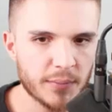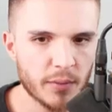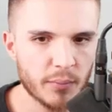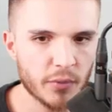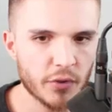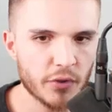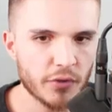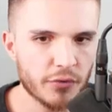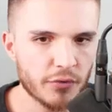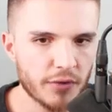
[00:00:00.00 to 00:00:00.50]

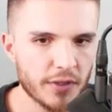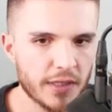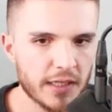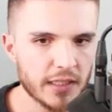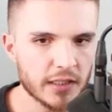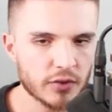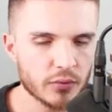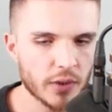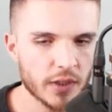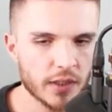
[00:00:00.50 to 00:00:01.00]
three is
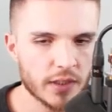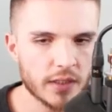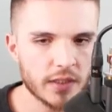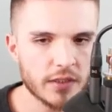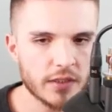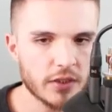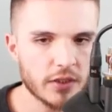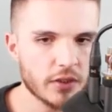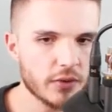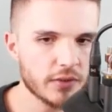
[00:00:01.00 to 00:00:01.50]
we're going to
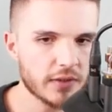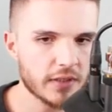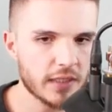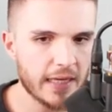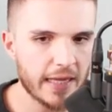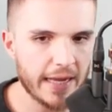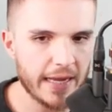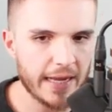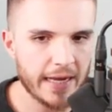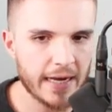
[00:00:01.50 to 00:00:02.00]
use an
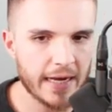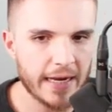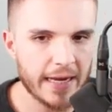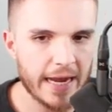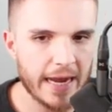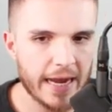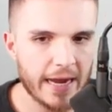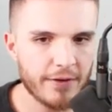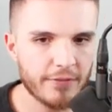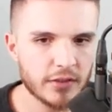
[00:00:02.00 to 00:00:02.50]
AI
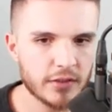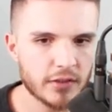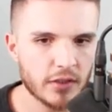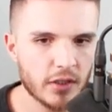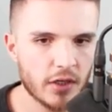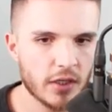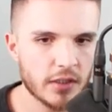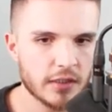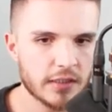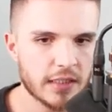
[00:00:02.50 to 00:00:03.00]

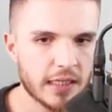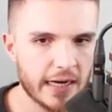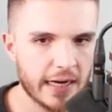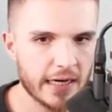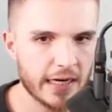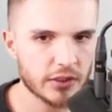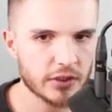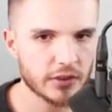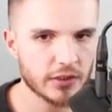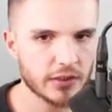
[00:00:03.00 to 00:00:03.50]
avatar to
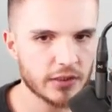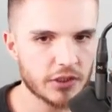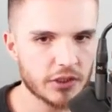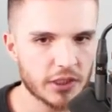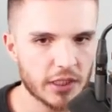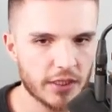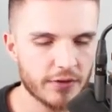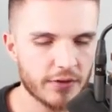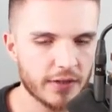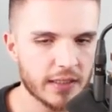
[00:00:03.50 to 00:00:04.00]
actually
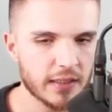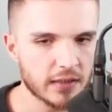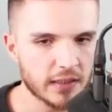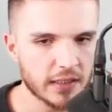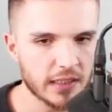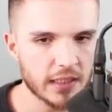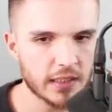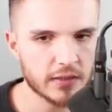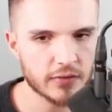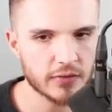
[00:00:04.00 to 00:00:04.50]
generate
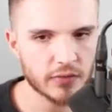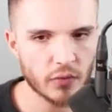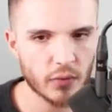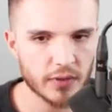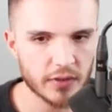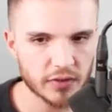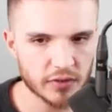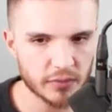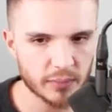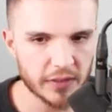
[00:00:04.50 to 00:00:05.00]
leads for
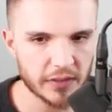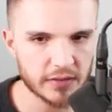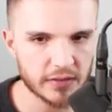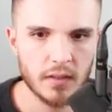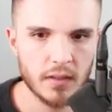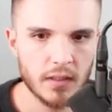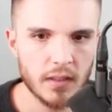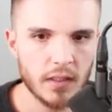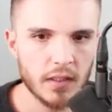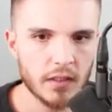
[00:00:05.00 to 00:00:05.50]
this
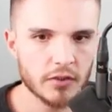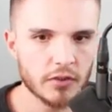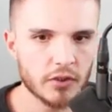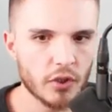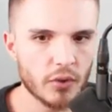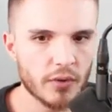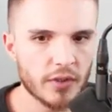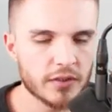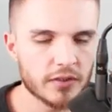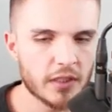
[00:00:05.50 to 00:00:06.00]
business. So
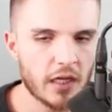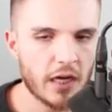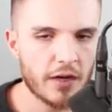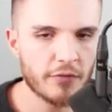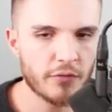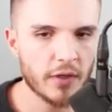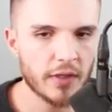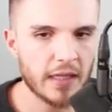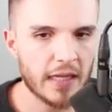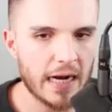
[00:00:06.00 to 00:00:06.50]
the
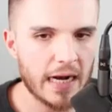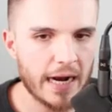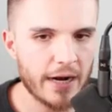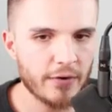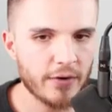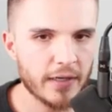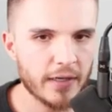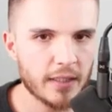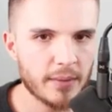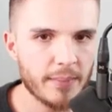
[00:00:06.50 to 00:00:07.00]
software that I
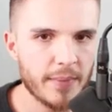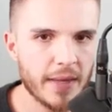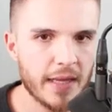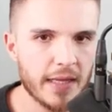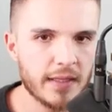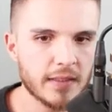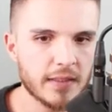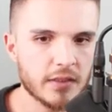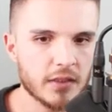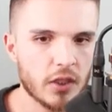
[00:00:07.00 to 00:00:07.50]
recommend
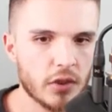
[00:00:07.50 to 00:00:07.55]
is called